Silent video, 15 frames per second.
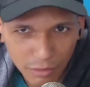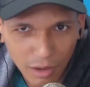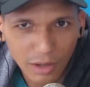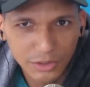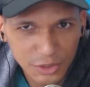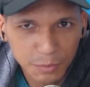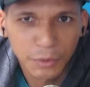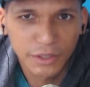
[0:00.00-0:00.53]
I'll
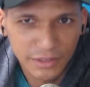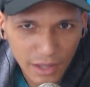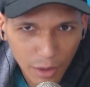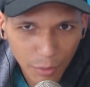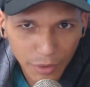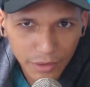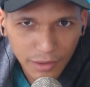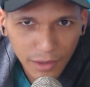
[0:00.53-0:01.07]
just put it that
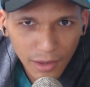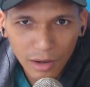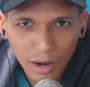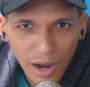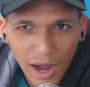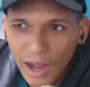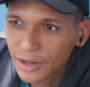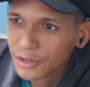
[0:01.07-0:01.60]
way.
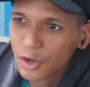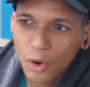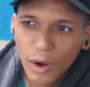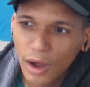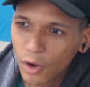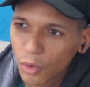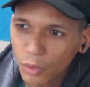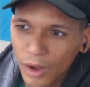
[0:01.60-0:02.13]
I know
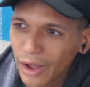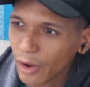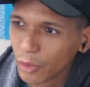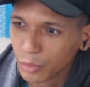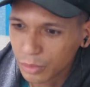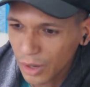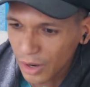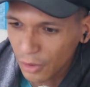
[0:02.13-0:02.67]

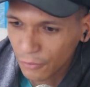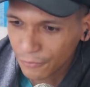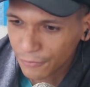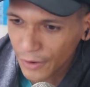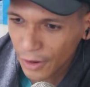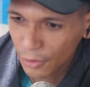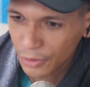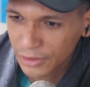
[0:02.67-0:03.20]
how
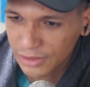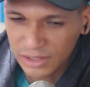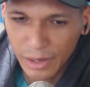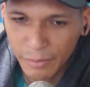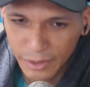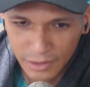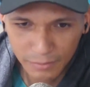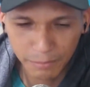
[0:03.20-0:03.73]
very
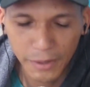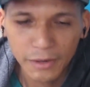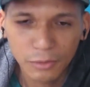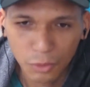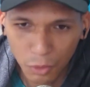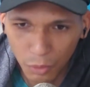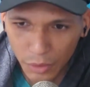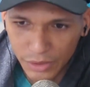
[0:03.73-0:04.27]
limiting
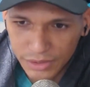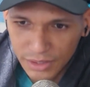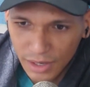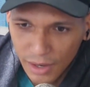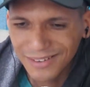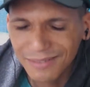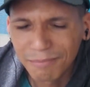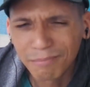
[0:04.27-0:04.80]
Pinnacle was.
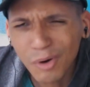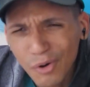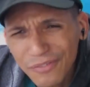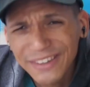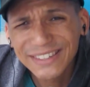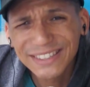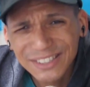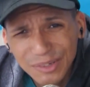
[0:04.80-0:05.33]
Movie
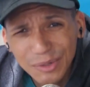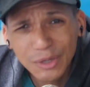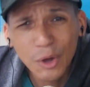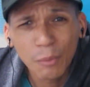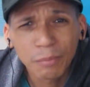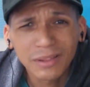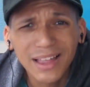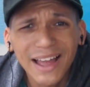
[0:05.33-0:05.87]
Studio
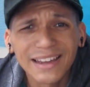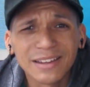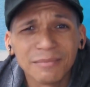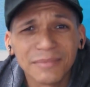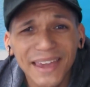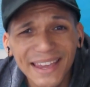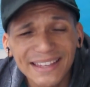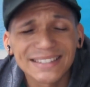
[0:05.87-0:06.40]
Platinum
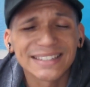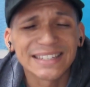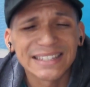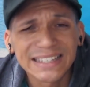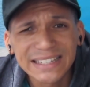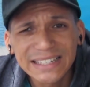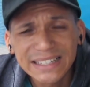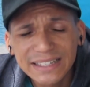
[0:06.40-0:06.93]

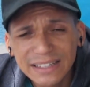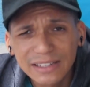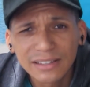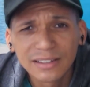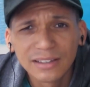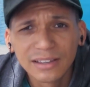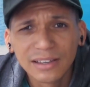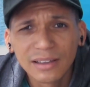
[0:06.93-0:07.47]
18?
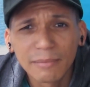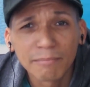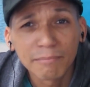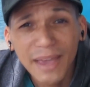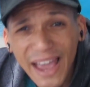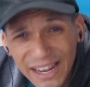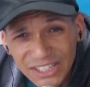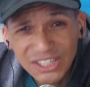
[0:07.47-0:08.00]

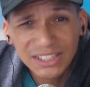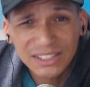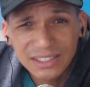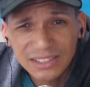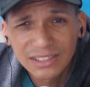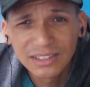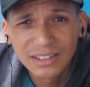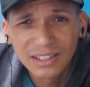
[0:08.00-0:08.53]

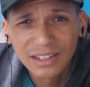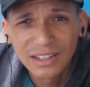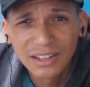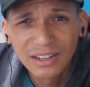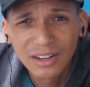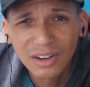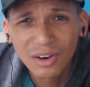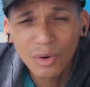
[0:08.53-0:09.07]
Magix?
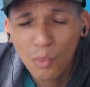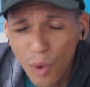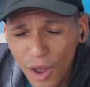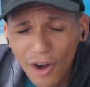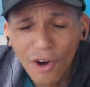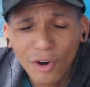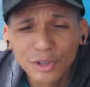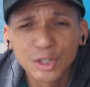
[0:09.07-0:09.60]
What
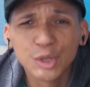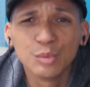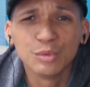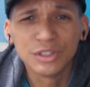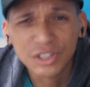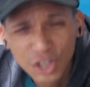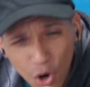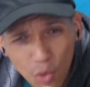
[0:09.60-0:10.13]
are you
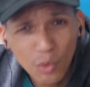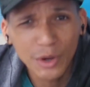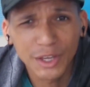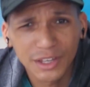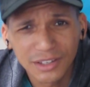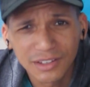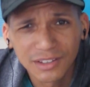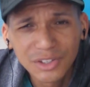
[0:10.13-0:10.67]

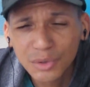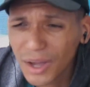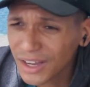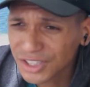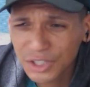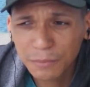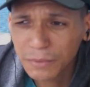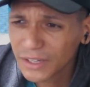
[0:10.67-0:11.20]
doing? You guys
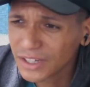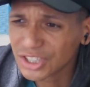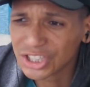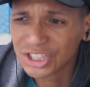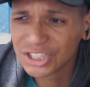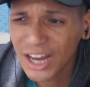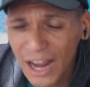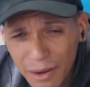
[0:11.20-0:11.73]
should be
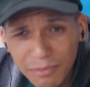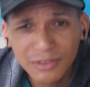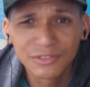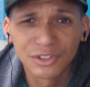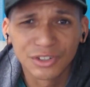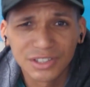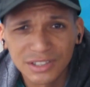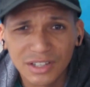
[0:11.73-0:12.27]
ashamed of
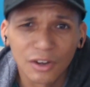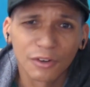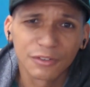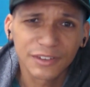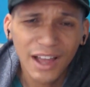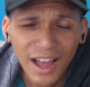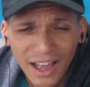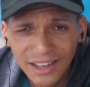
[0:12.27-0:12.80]
yourself,
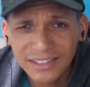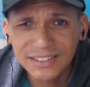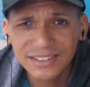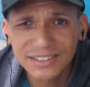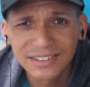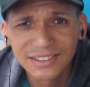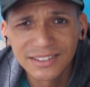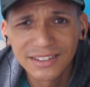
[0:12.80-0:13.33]
guys.
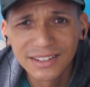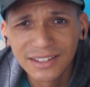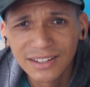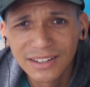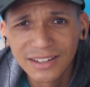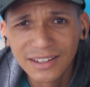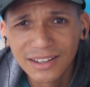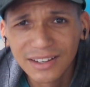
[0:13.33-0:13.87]

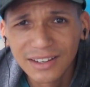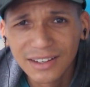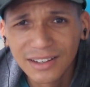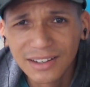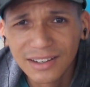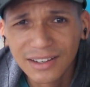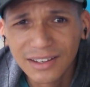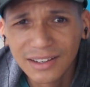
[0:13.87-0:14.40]

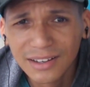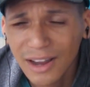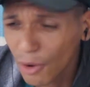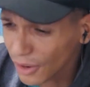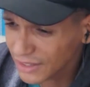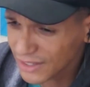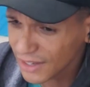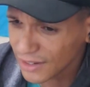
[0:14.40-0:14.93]
Now, I
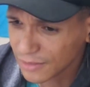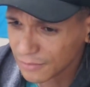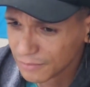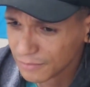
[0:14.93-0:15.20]
get it.